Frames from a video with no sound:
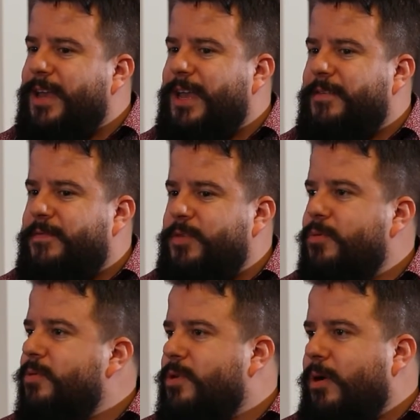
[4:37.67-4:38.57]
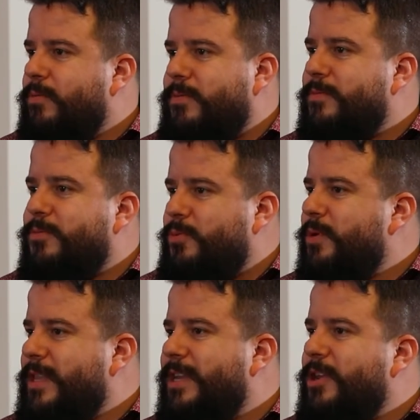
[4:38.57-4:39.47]
if you don't
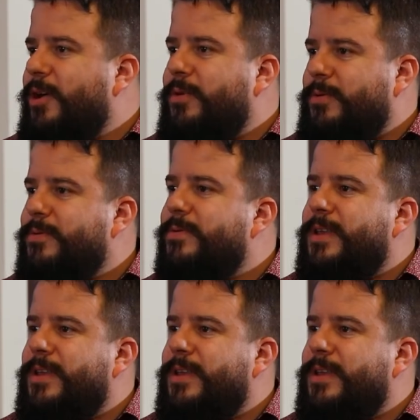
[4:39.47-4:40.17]
really know.